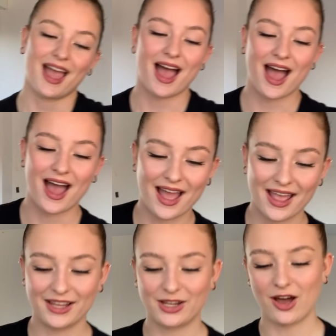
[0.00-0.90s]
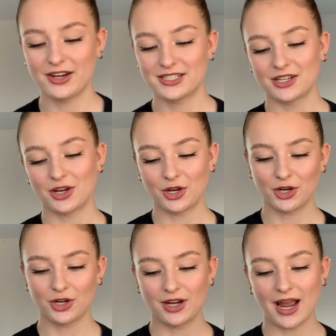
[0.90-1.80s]
I got
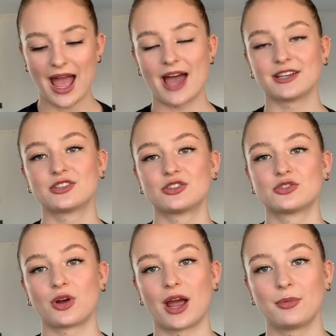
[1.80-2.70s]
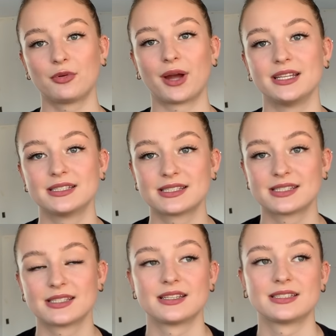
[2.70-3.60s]
her at Tribal
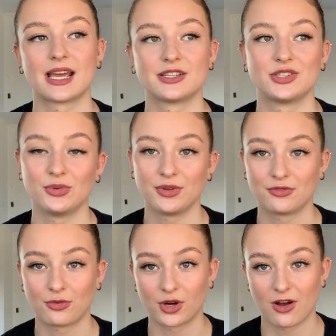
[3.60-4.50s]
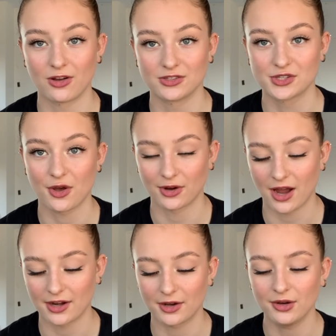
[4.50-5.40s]
Rights Tattoo in Fort Collins,
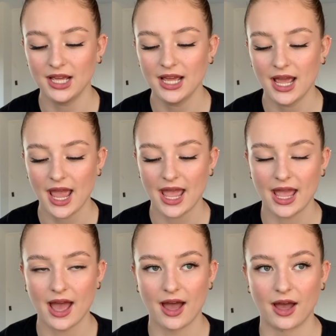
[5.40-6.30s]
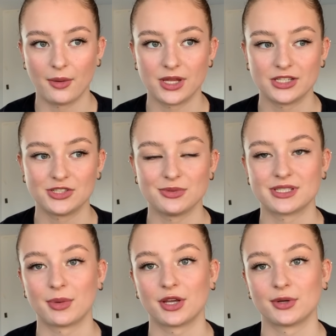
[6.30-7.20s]
Colorado, and she was
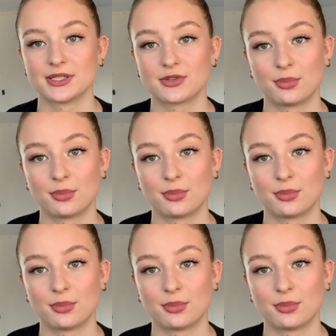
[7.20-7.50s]
done by Crystal